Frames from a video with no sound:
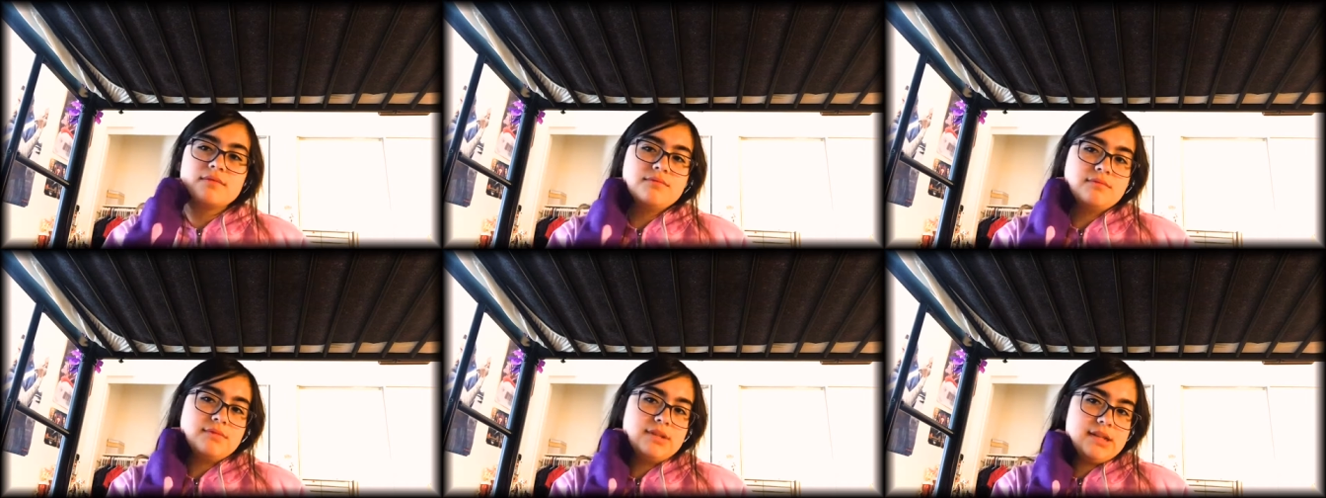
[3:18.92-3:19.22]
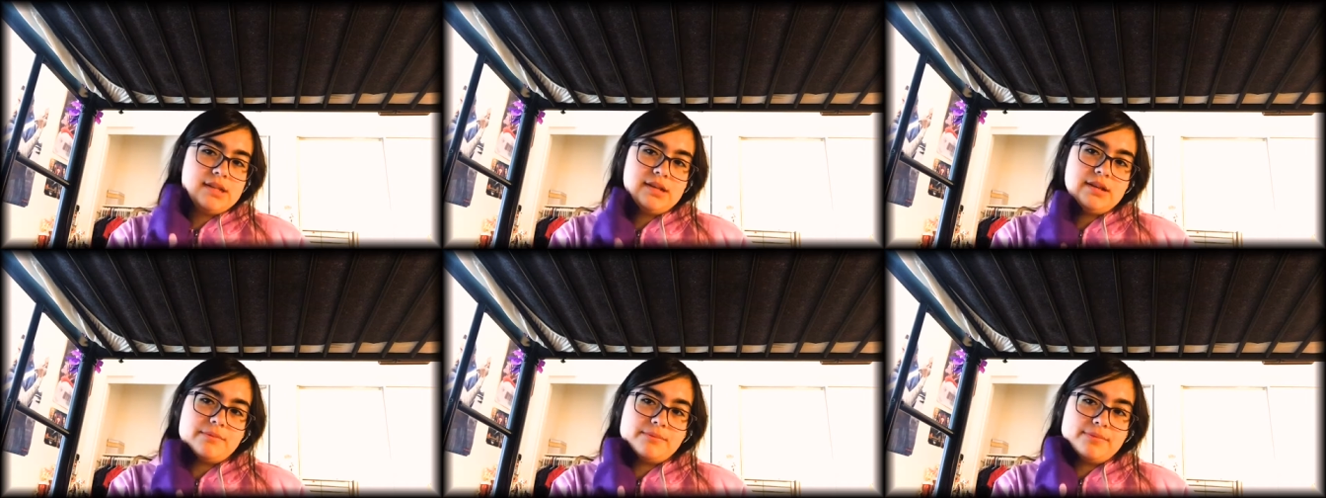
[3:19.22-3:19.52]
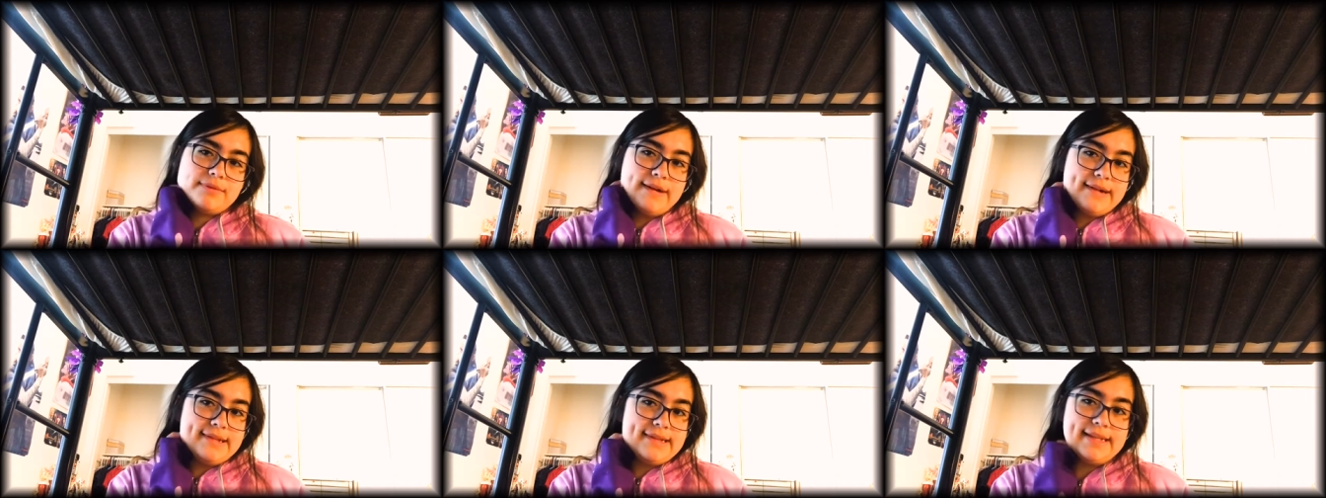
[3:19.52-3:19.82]
when
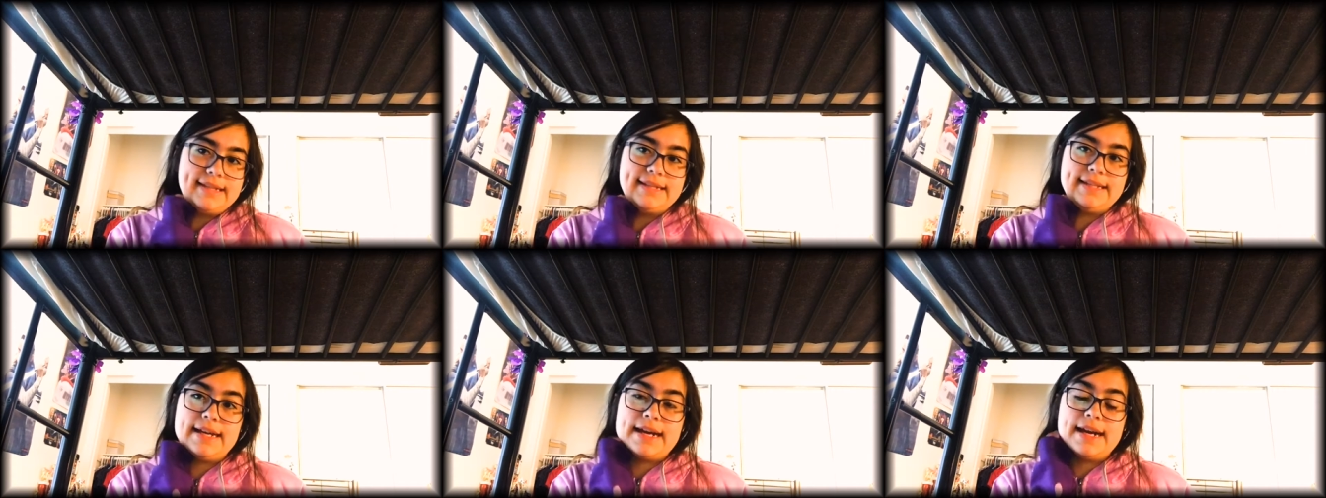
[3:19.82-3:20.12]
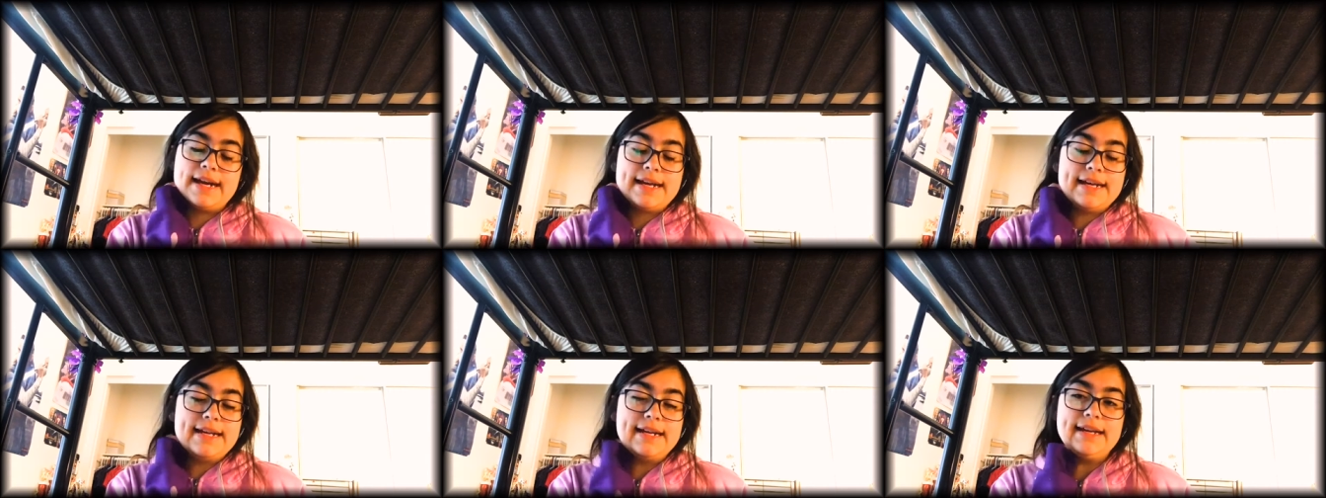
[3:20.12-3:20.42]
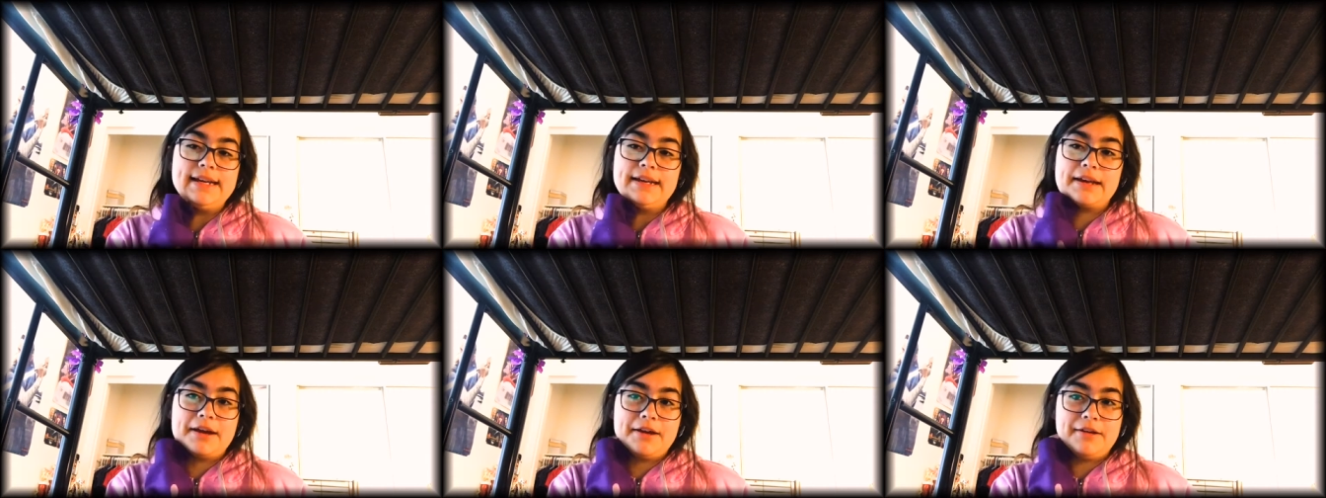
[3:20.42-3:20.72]
Abuela died,
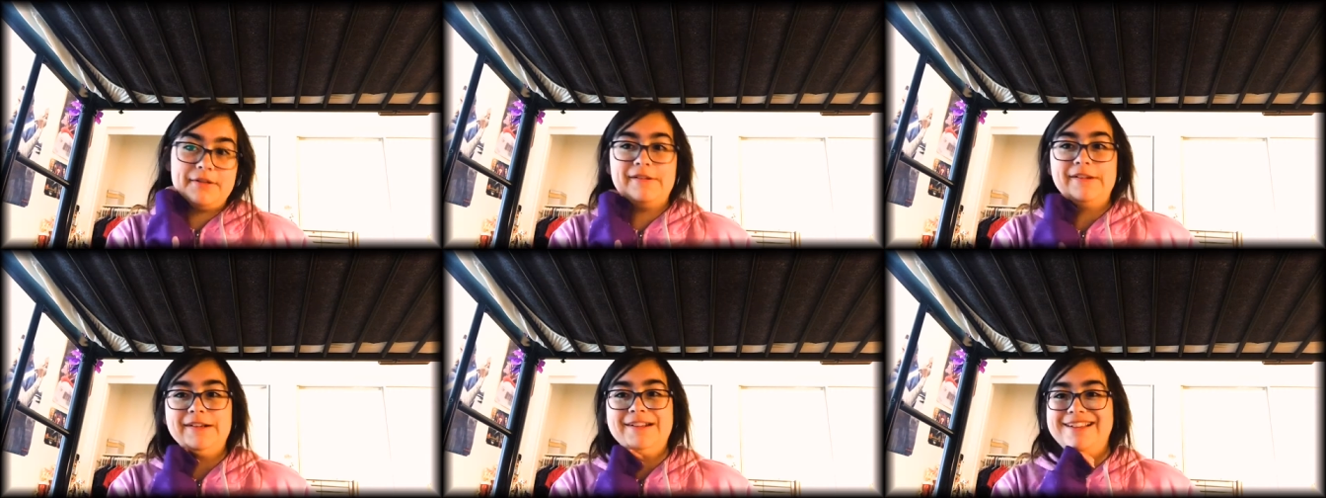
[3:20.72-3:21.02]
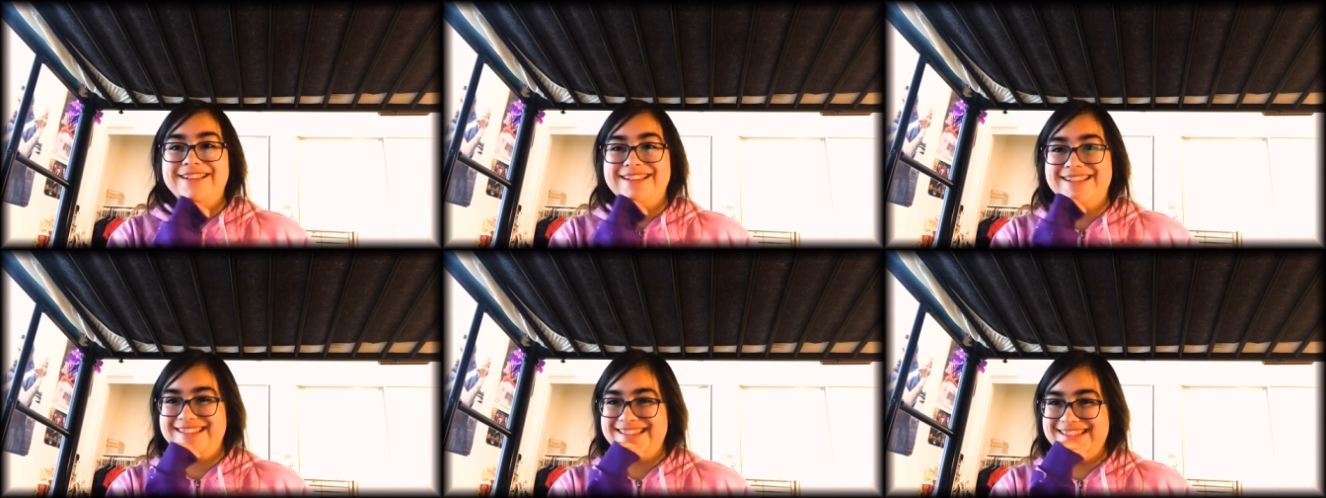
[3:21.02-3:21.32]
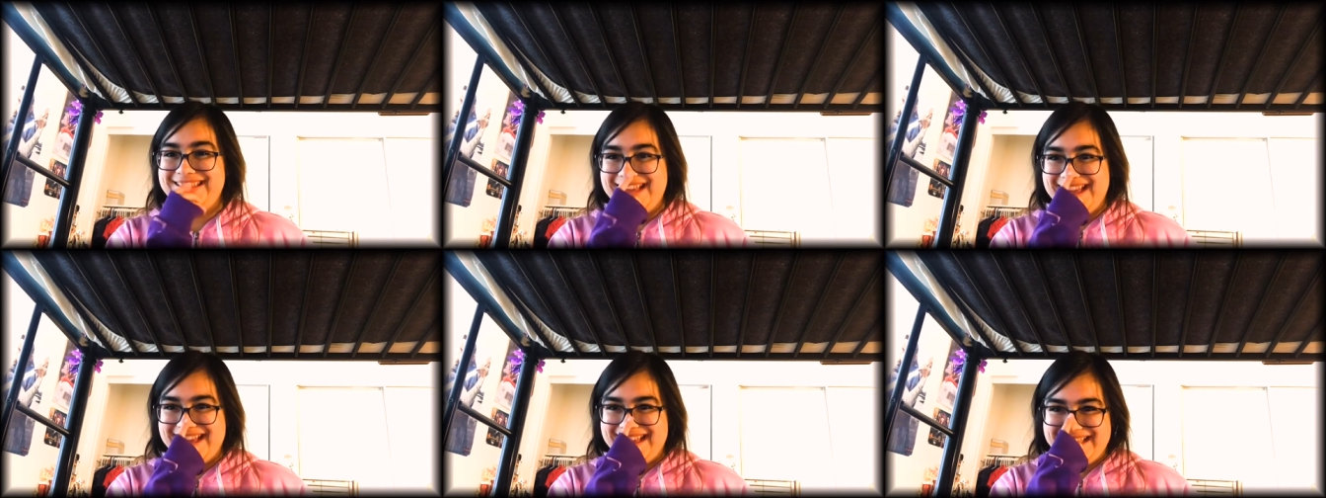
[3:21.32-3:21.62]
I got really
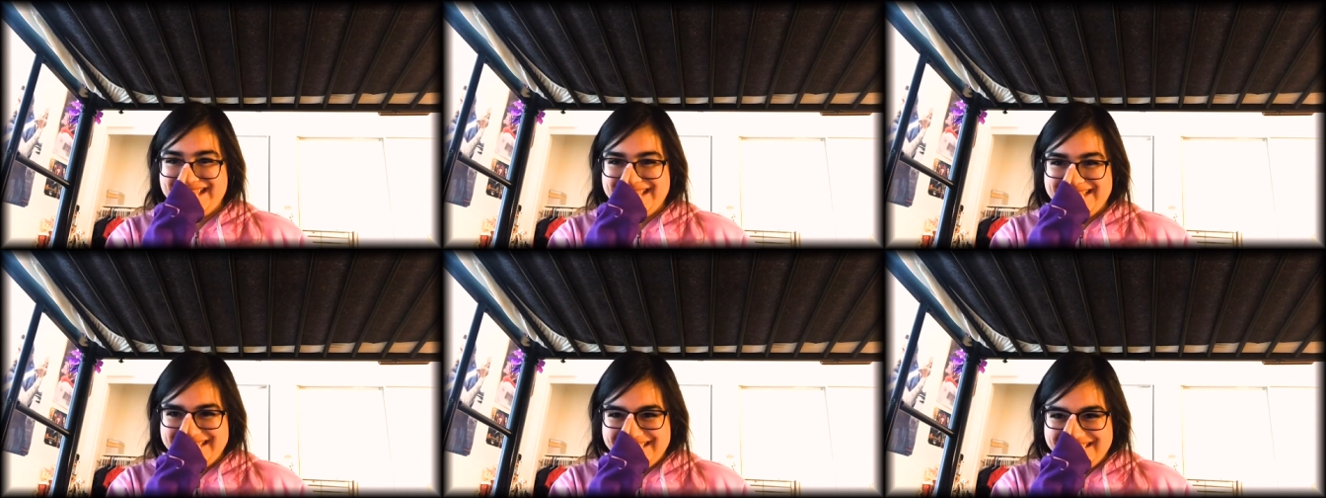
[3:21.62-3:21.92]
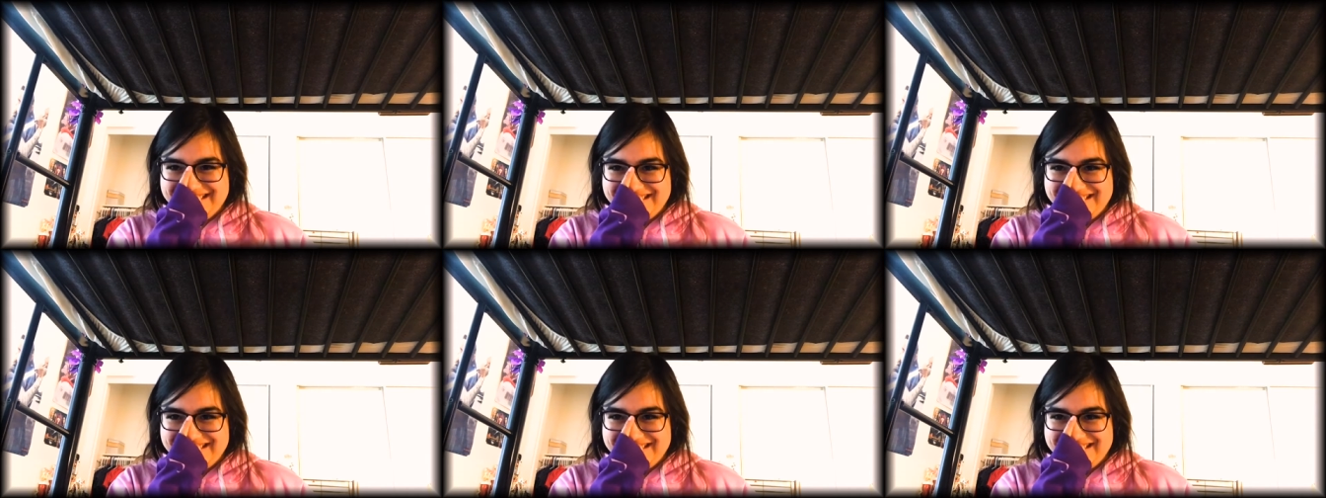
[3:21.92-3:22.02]
sad.